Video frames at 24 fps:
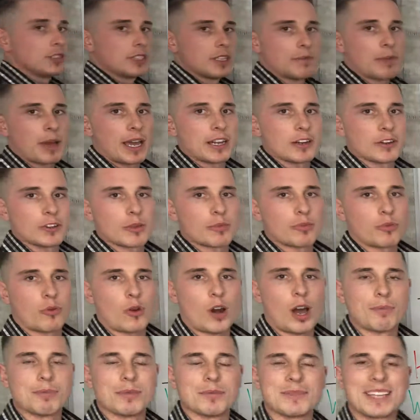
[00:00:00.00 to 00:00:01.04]
the pain or the
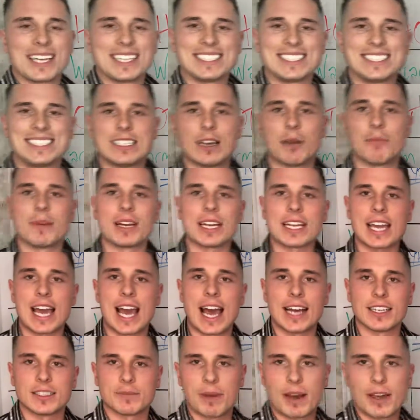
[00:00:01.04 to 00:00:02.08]
problem that somebody
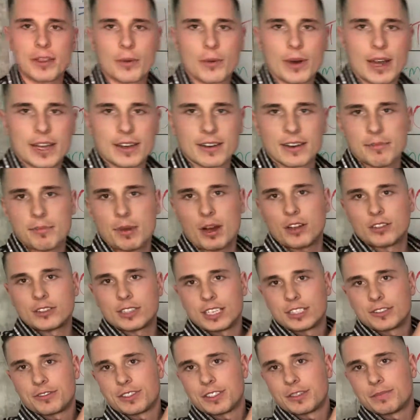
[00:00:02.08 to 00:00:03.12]
has. By the way, I
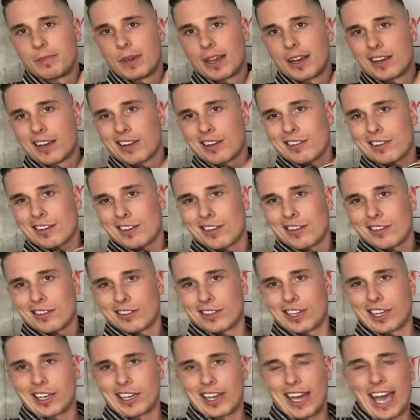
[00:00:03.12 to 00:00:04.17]
apologize for this big
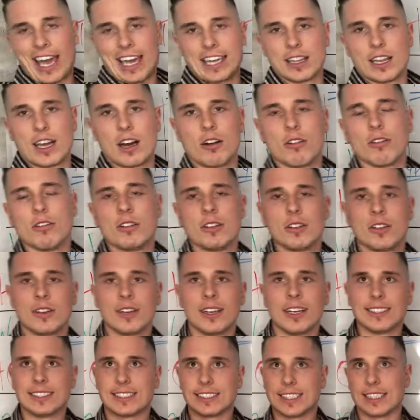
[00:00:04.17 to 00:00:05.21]
halo.
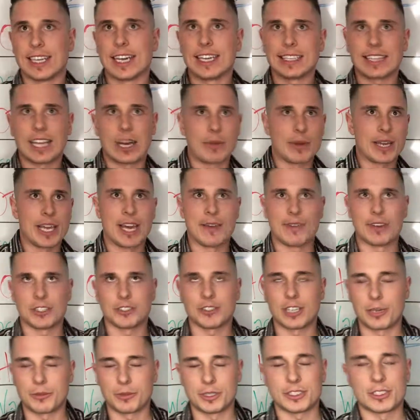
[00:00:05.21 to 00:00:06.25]
It's a light that we have. I
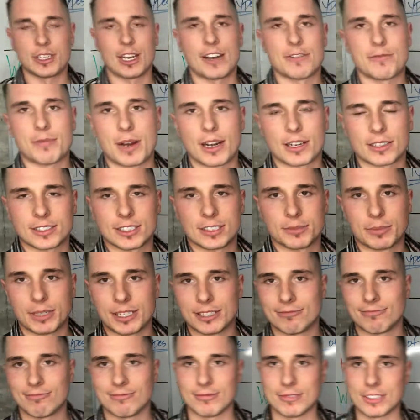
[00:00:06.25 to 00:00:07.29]
tried it with soft boxes,
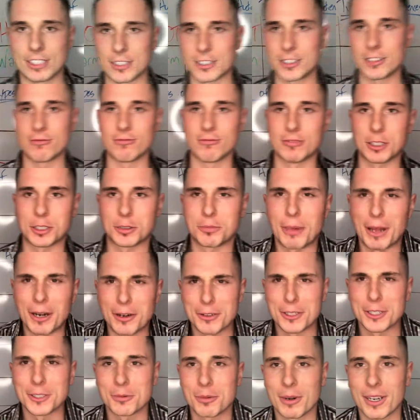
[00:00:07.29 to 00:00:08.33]
but it looks better
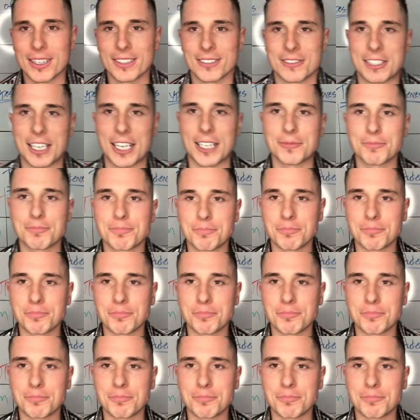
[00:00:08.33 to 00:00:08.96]
this way. Okay.